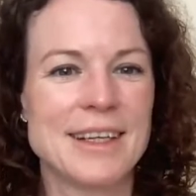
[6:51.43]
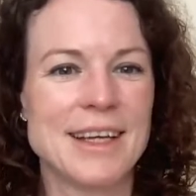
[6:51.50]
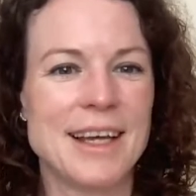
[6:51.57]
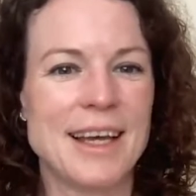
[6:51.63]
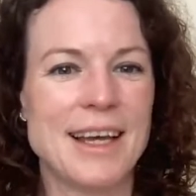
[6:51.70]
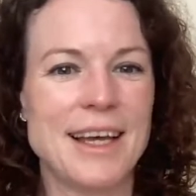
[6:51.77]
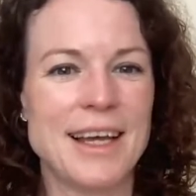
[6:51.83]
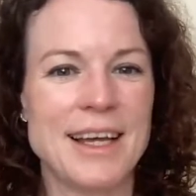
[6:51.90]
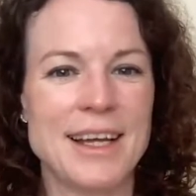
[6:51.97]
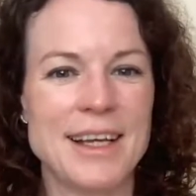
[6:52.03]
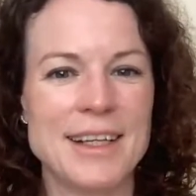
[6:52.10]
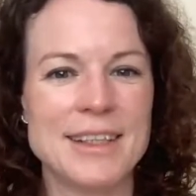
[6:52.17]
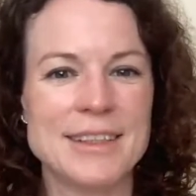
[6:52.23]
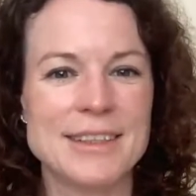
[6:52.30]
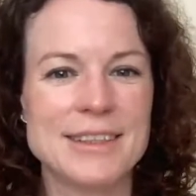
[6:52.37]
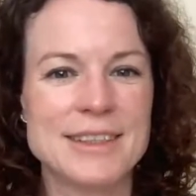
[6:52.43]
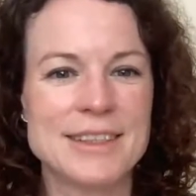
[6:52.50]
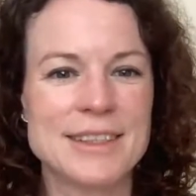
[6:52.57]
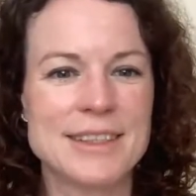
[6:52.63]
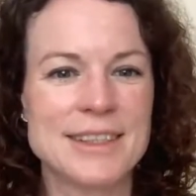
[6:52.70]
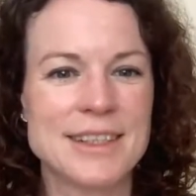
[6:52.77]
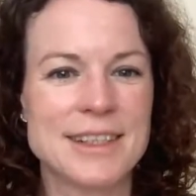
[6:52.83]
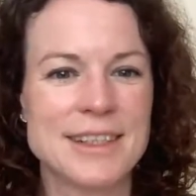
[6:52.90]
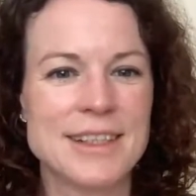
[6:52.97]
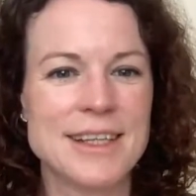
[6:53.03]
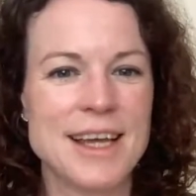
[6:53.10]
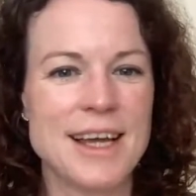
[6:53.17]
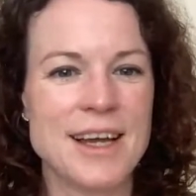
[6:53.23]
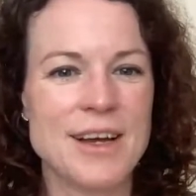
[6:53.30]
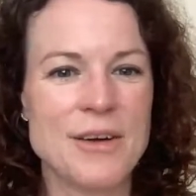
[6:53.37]
And
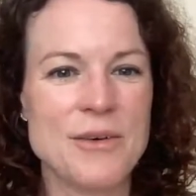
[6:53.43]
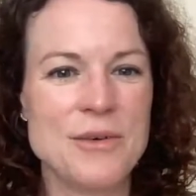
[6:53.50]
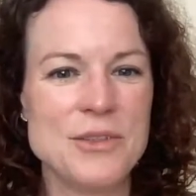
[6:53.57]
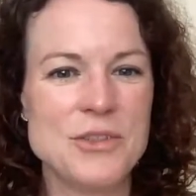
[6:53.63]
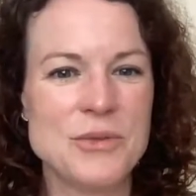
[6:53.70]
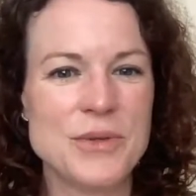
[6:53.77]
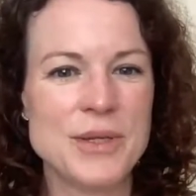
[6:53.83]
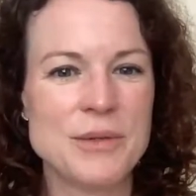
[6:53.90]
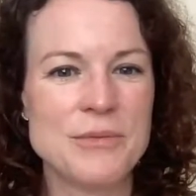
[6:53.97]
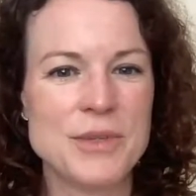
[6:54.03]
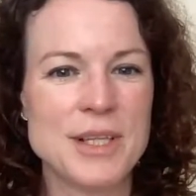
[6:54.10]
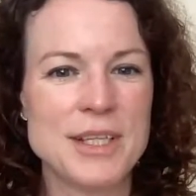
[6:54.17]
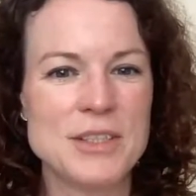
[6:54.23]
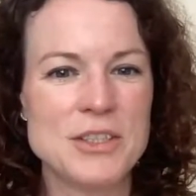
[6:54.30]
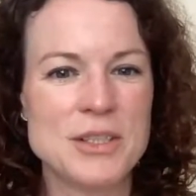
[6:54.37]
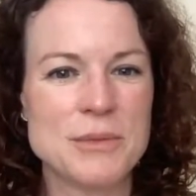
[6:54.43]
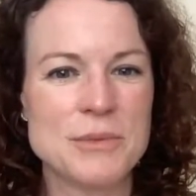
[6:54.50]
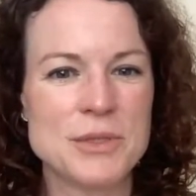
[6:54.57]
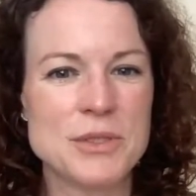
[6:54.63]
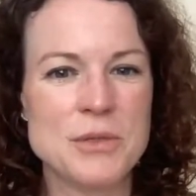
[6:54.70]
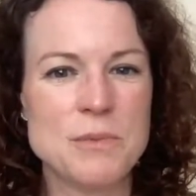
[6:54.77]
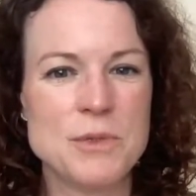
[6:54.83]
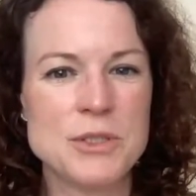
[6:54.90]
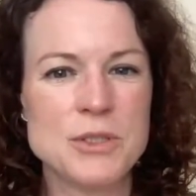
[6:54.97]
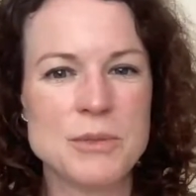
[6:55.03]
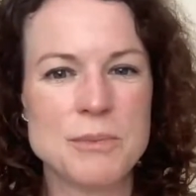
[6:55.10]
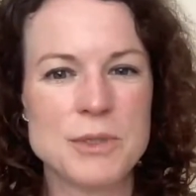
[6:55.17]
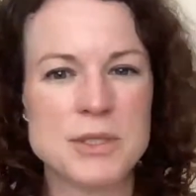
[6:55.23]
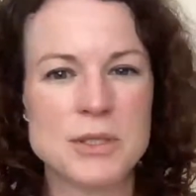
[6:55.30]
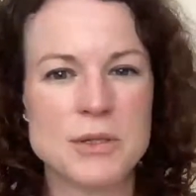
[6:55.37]
now during ovulation, it was super,
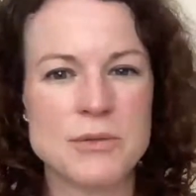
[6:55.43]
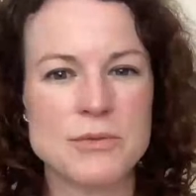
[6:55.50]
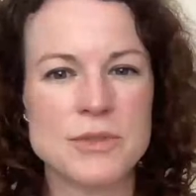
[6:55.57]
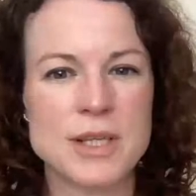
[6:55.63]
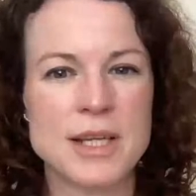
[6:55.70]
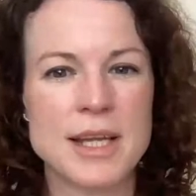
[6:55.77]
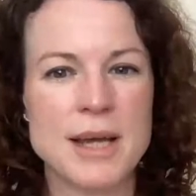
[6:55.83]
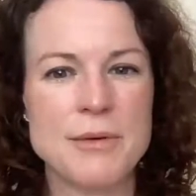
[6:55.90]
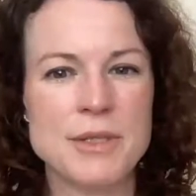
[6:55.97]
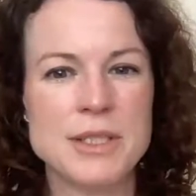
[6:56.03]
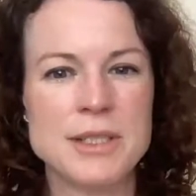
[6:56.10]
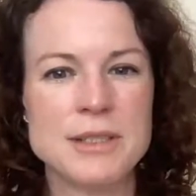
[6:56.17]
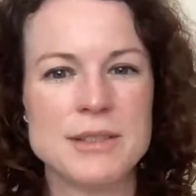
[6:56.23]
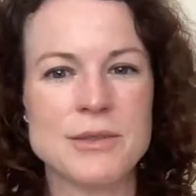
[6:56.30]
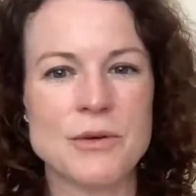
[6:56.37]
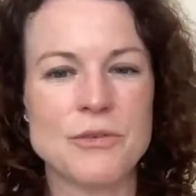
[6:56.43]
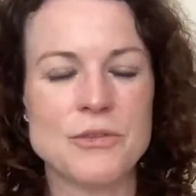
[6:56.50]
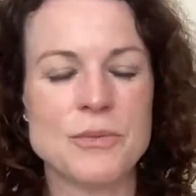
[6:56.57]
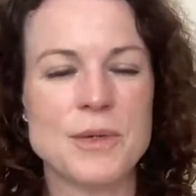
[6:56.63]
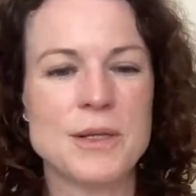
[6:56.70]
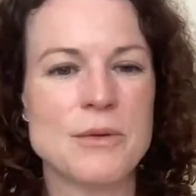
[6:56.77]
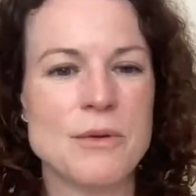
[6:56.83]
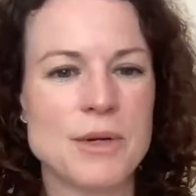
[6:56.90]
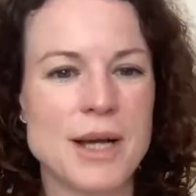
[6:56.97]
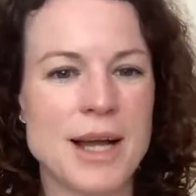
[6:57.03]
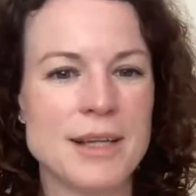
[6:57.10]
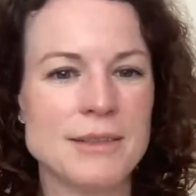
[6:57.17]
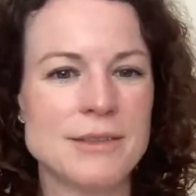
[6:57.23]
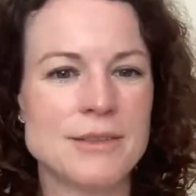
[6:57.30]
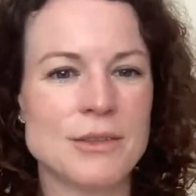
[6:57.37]
super soft. Now it is soft, but not
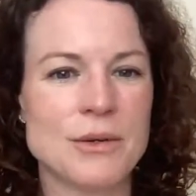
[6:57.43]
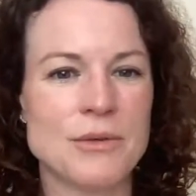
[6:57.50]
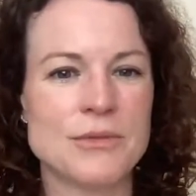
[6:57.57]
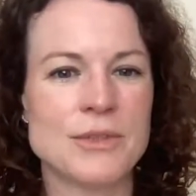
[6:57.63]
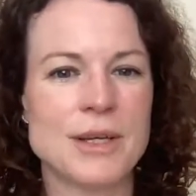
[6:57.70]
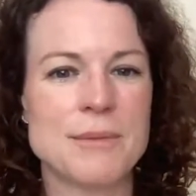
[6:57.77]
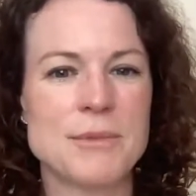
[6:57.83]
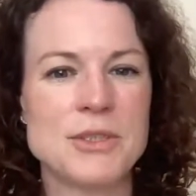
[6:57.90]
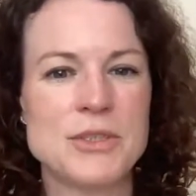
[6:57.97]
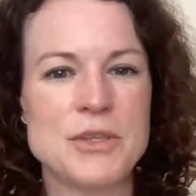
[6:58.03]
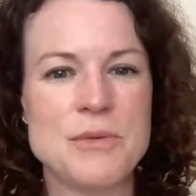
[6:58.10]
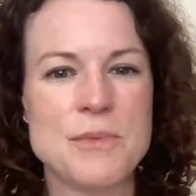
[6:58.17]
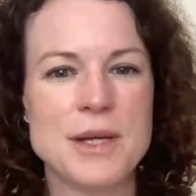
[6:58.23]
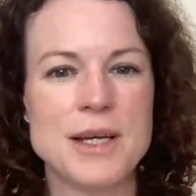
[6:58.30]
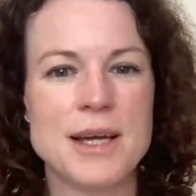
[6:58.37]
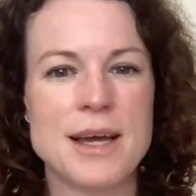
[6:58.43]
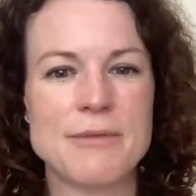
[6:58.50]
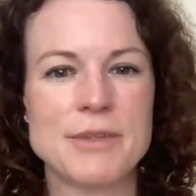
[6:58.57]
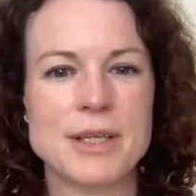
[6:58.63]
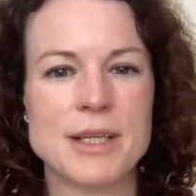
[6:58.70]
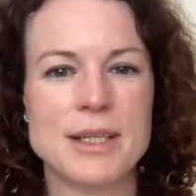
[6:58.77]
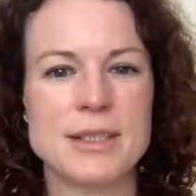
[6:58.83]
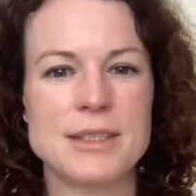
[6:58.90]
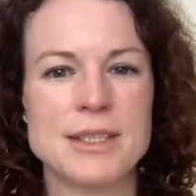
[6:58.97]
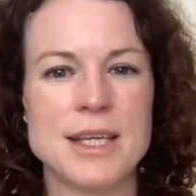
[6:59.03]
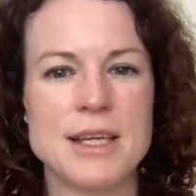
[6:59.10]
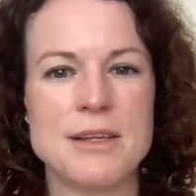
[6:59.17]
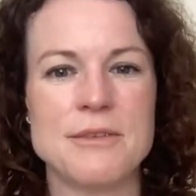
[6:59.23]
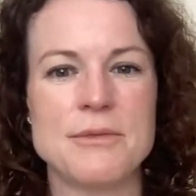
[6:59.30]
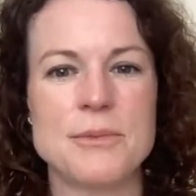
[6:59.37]
as soft. I'm assuming I haven't
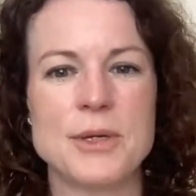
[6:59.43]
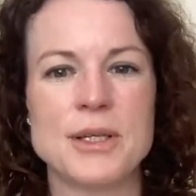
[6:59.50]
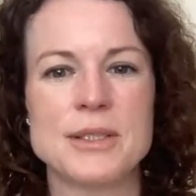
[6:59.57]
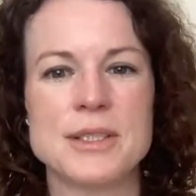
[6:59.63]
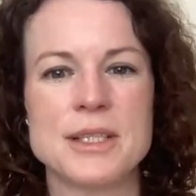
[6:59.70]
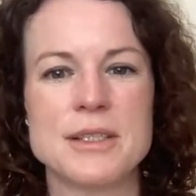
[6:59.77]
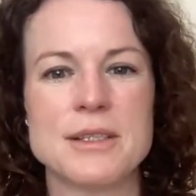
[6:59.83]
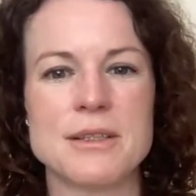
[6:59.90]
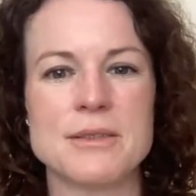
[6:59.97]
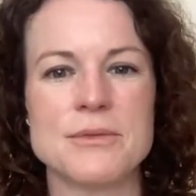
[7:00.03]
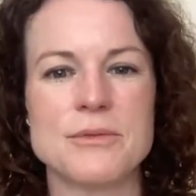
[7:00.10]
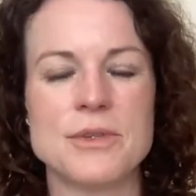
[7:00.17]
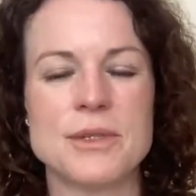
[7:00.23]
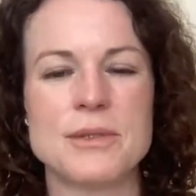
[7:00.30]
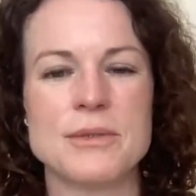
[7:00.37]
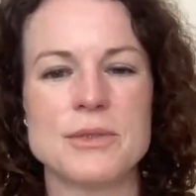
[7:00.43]
conceived because it doesn't feel